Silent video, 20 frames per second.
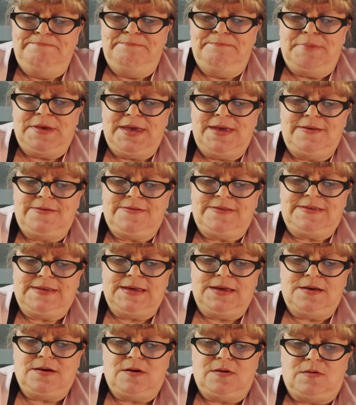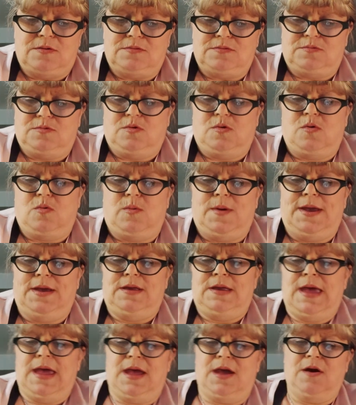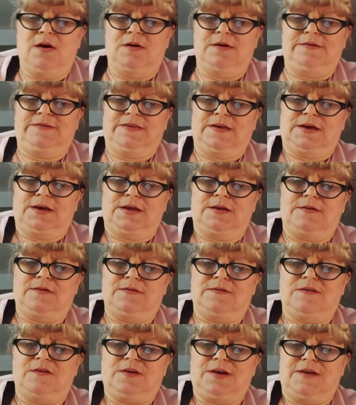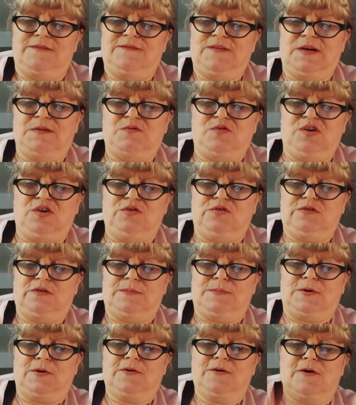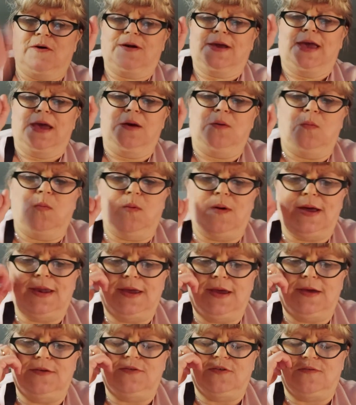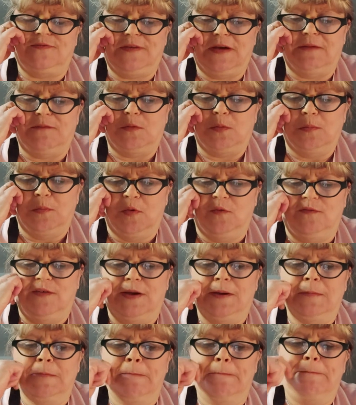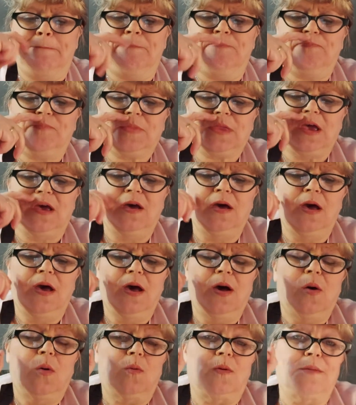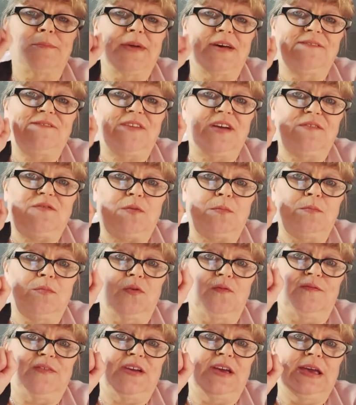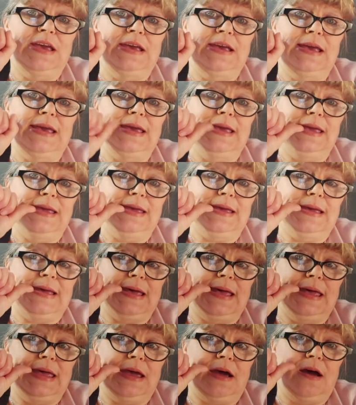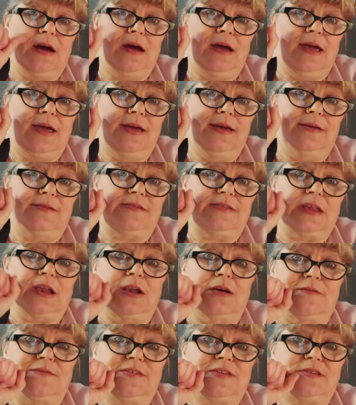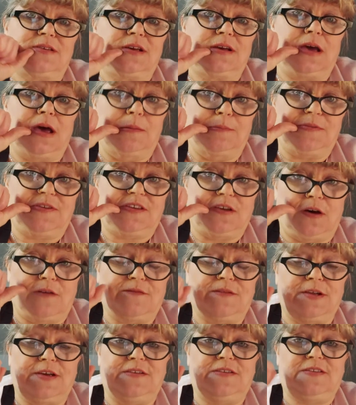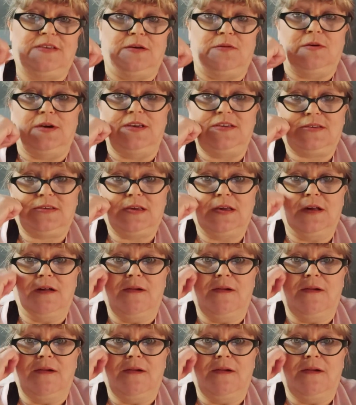PC, oh wait, hang on a second. Okay, favorite YouTuber. Okay, what is your favorite movie? Well, my favorite movie is the Love Comes Softly series.